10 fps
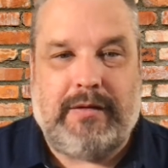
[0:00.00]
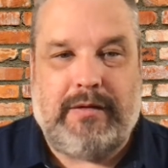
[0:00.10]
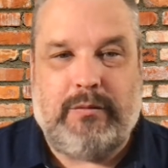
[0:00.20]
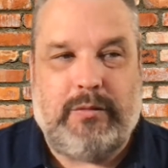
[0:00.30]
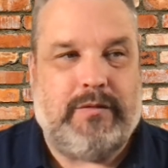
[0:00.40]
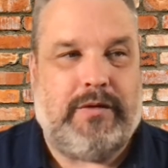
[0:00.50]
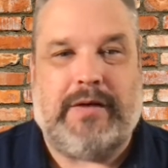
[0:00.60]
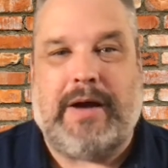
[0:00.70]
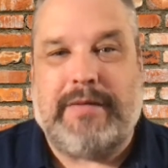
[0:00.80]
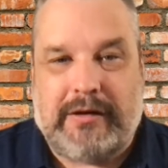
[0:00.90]
would
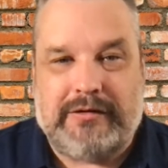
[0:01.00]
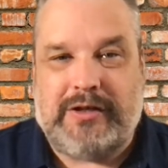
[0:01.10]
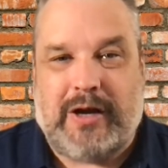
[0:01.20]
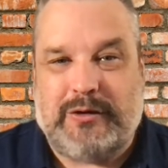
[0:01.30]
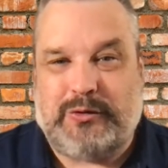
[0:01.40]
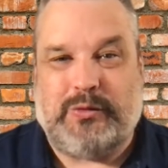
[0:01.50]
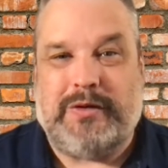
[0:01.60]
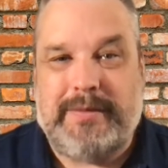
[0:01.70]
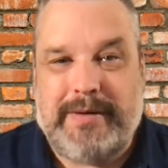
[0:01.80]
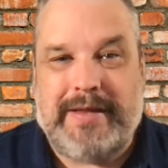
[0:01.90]
$5,000
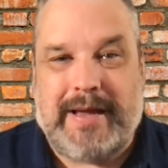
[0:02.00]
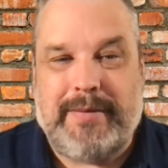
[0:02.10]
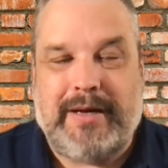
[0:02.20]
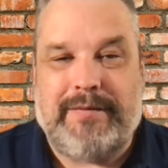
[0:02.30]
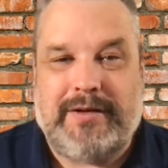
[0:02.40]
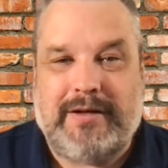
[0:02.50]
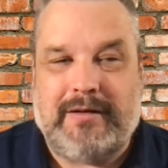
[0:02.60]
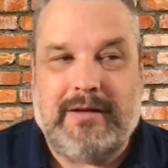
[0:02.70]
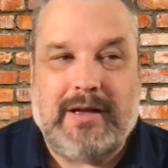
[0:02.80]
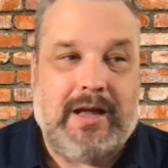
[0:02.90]
really be that big of a
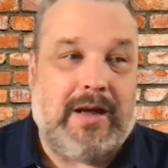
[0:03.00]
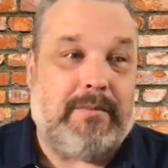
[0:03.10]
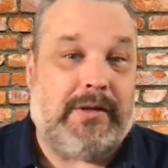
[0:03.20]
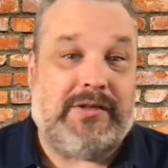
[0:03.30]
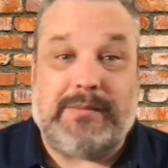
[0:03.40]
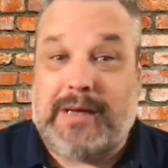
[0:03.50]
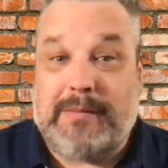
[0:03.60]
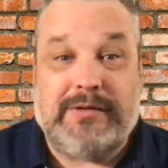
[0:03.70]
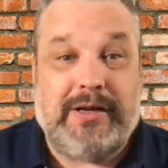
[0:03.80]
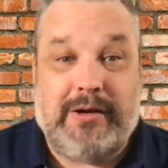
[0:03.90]
deal? But
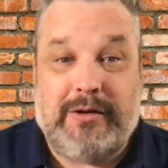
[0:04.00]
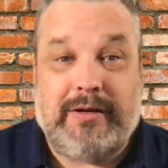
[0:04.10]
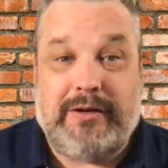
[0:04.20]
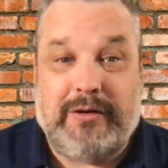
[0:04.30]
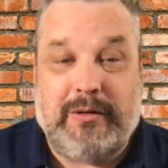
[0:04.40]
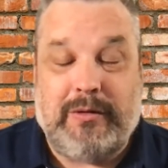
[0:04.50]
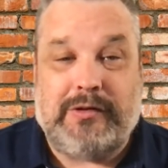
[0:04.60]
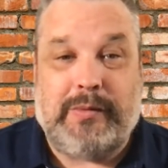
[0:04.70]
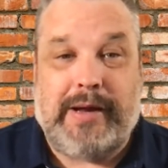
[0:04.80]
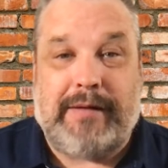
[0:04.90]
sometimes they do. And
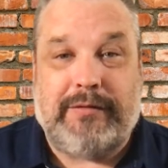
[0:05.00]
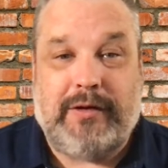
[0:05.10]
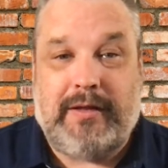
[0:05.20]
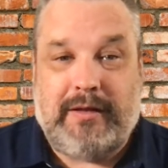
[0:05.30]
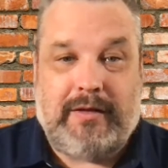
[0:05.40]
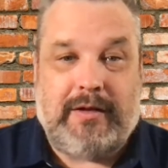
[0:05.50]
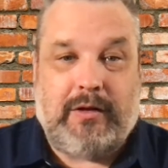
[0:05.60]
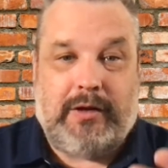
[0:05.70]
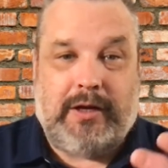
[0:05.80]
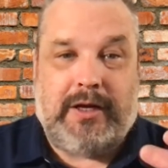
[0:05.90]
so we have to,
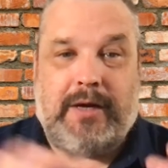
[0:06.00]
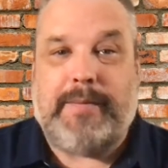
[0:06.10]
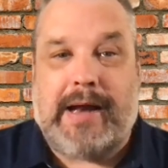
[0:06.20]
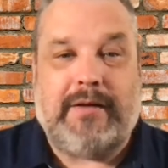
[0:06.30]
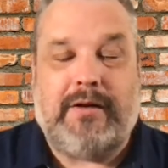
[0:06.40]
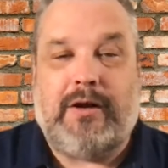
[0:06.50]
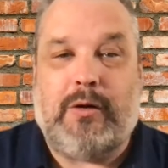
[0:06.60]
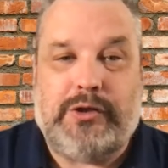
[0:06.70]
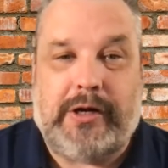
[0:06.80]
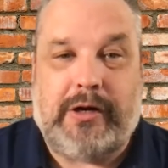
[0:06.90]
it'll get kicked back to the
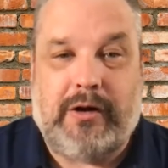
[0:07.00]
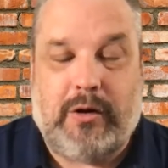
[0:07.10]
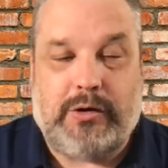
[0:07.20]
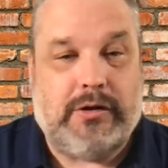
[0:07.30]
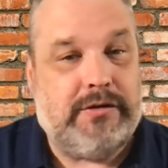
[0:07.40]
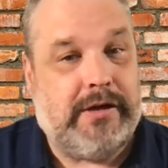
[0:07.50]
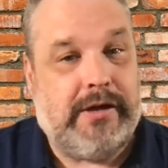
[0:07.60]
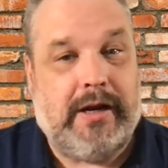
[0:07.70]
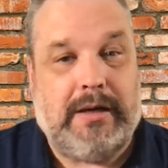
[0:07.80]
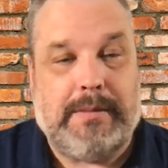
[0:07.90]
negotiator, and the negotiator will say,
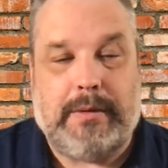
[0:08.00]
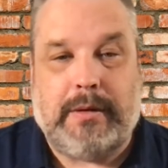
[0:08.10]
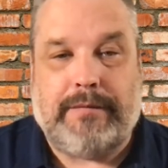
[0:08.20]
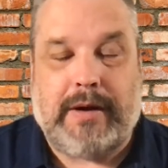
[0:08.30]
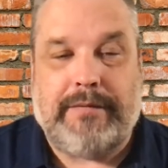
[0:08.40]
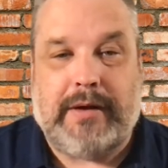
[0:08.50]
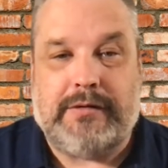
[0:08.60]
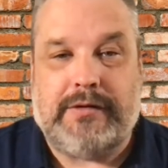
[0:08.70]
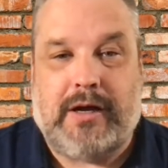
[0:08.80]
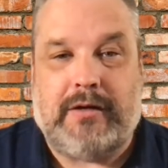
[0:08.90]
you got to come up with another
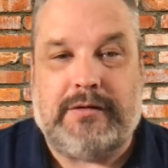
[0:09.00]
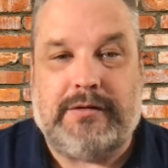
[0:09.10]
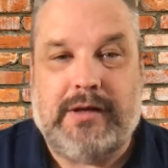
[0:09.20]
$5,000.